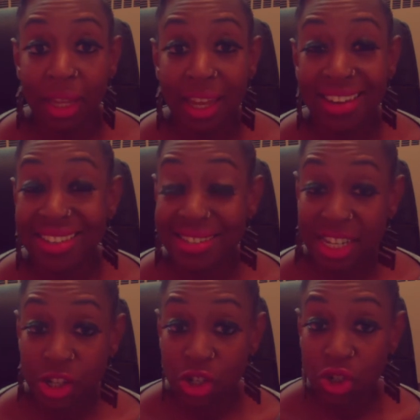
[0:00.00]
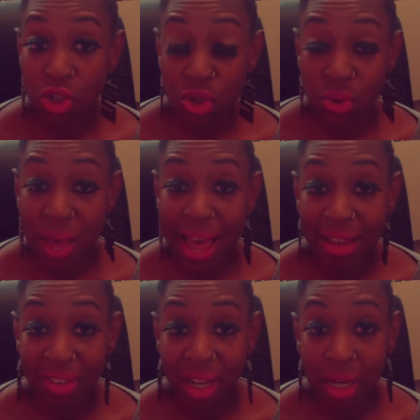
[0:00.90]
in addition to
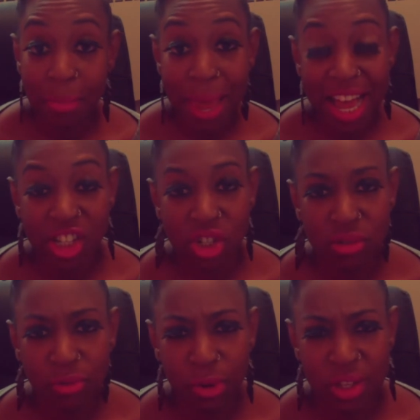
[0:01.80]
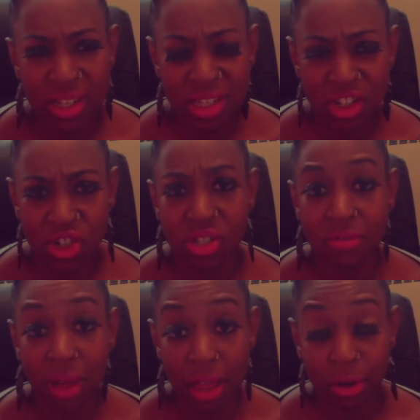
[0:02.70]
having compassion for the decisions of
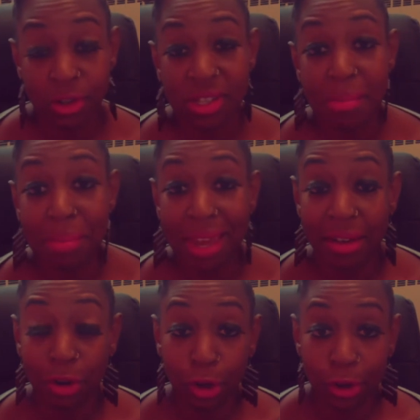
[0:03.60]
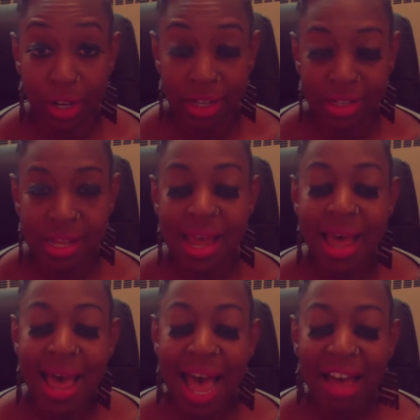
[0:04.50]
others that may have hurt us.
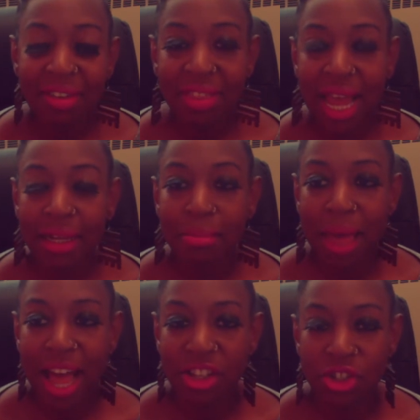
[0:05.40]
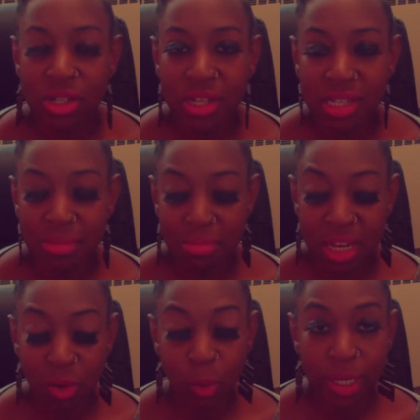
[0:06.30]
Having that compassion doesn't
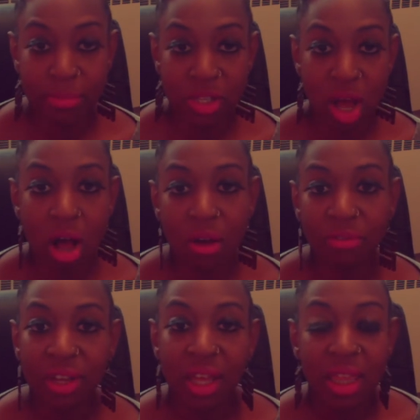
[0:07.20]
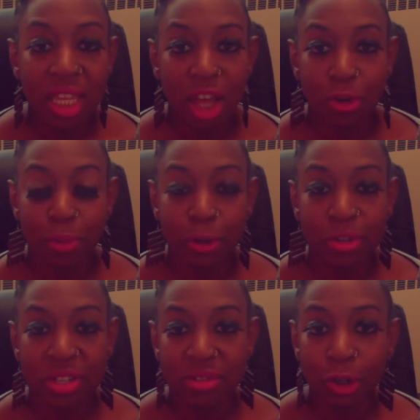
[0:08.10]
mean we absolve the other
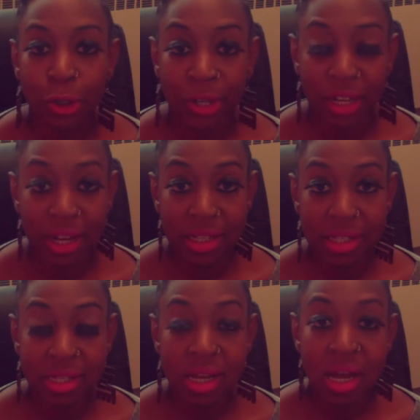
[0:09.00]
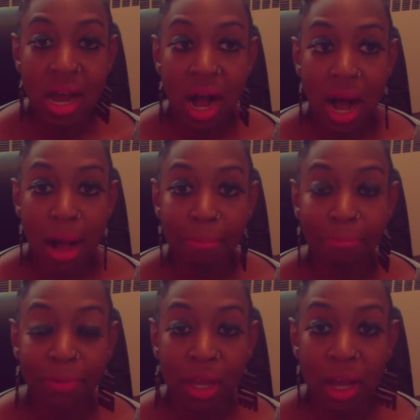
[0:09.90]
person of hurting us.
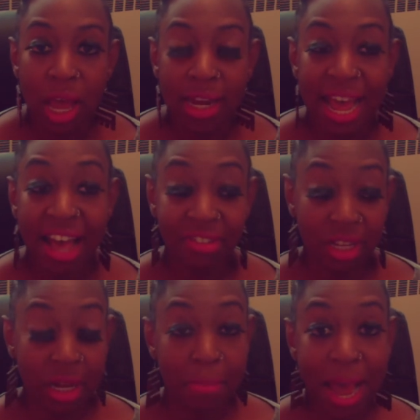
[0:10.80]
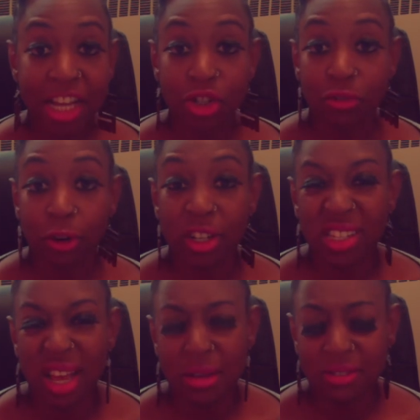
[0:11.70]
And having compassion for
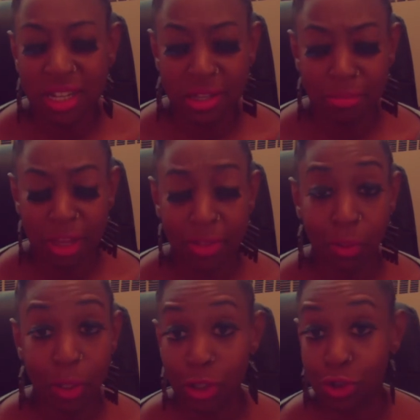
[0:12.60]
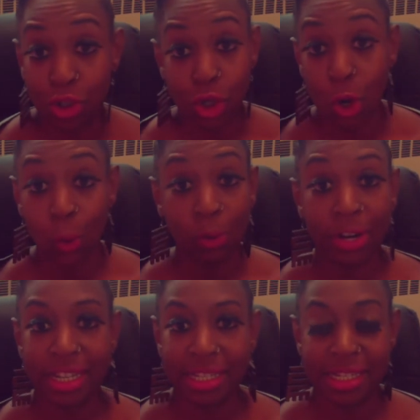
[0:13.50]
ourselves doesn't mean that we can just go
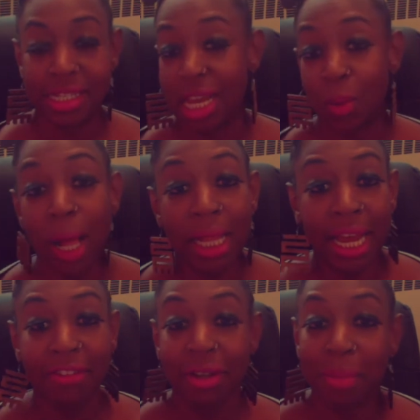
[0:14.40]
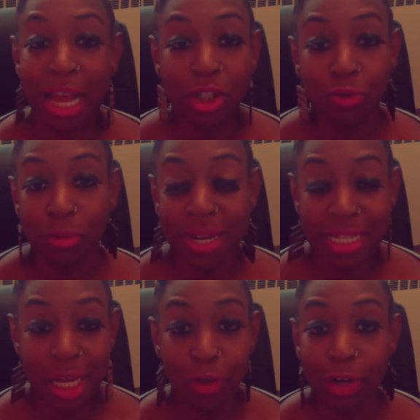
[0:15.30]
crazy and say, well, I have compassion for
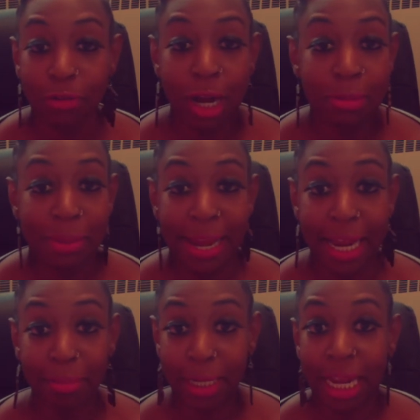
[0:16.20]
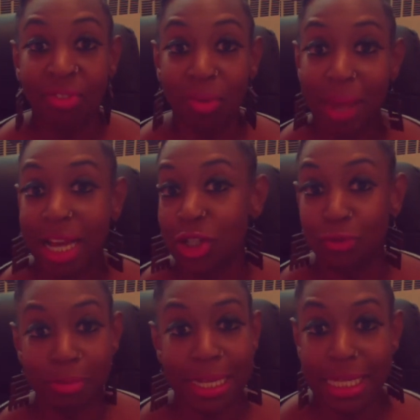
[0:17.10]
myself. I robbed a bank, but I have compassion
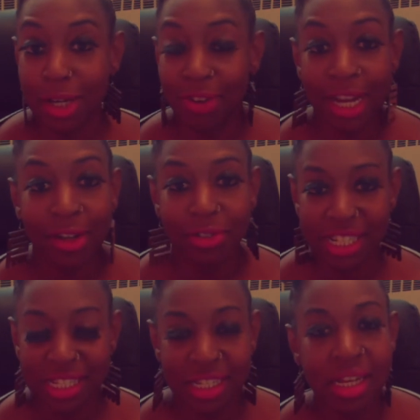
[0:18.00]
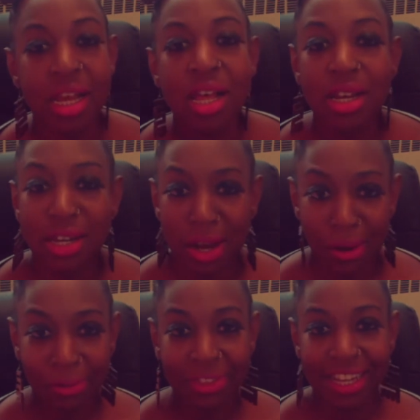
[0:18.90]
for myself. I had a reason. No,
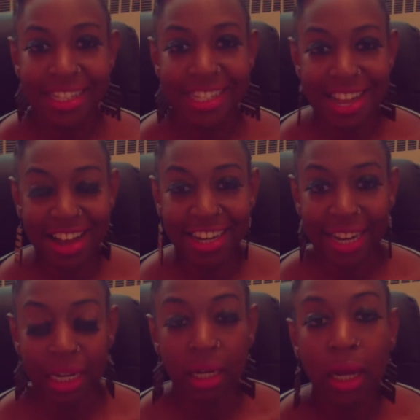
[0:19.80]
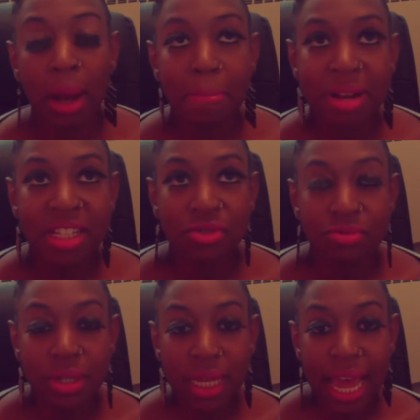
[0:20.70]
that's not it. But it's
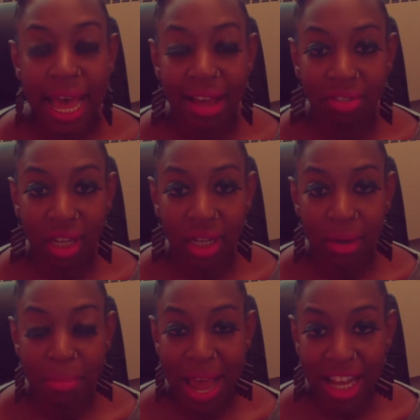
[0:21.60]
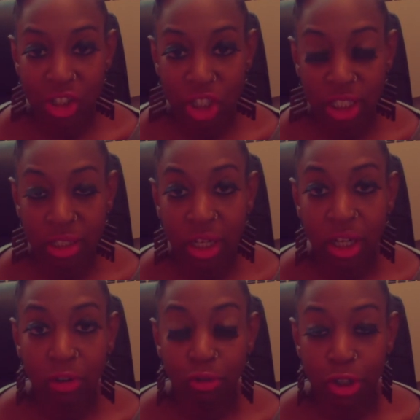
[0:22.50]
really having compassion
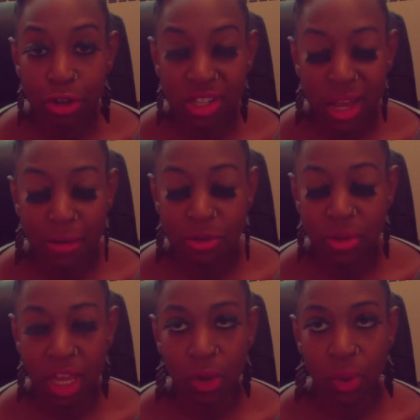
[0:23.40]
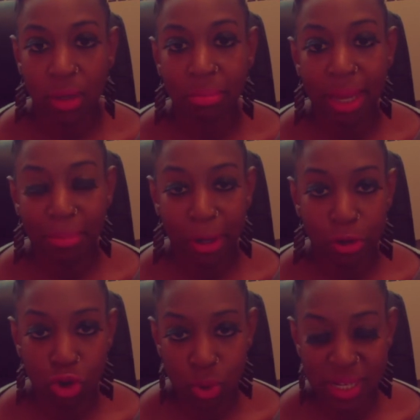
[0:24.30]
for yourself so that you can make better
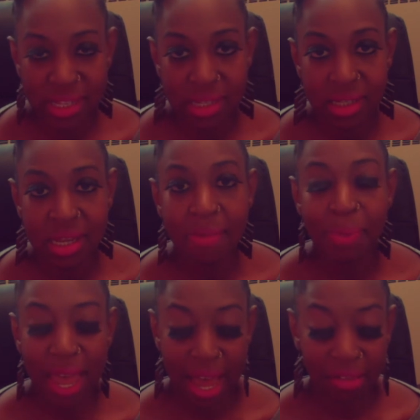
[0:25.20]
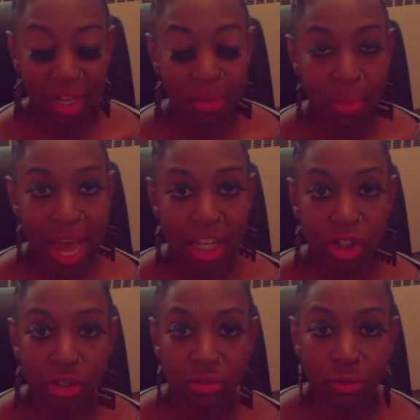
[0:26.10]
choices. Having
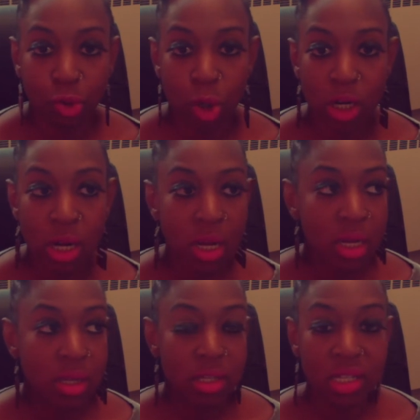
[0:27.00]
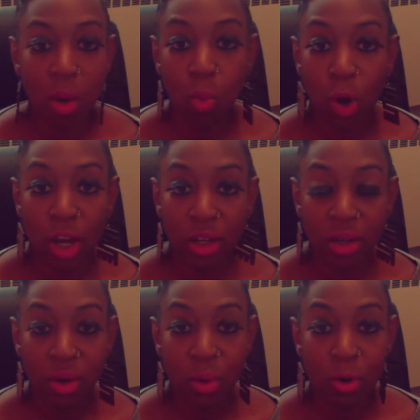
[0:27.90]
compassion for someone
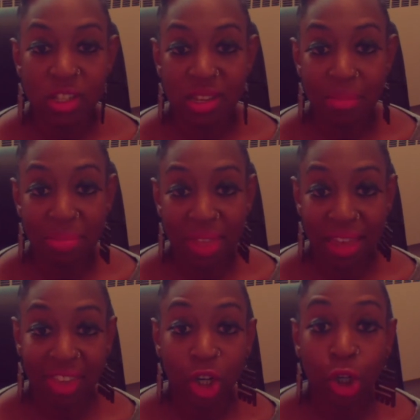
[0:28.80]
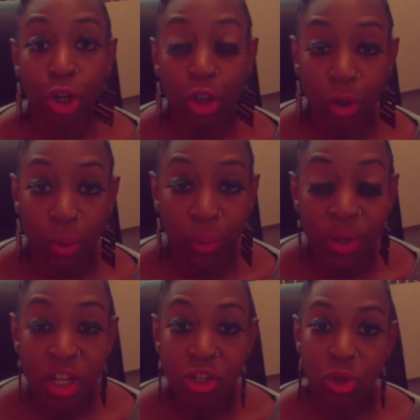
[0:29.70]
or something that hurt you
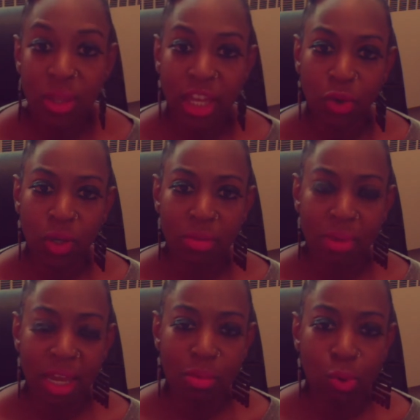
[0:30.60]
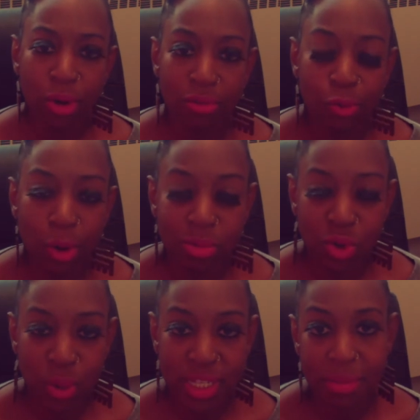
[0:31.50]
so that you can make a more informed
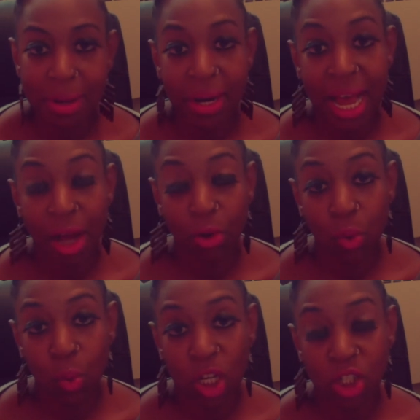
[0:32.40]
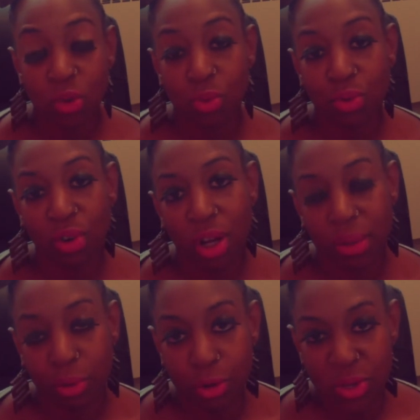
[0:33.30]
choice about how you want to move on
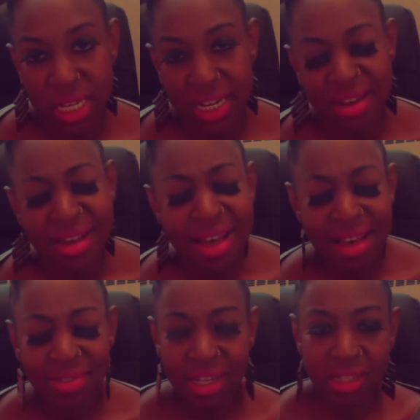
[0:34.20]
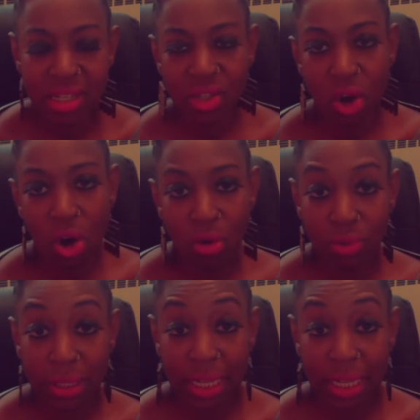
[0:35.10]
and proceed. And these things are all really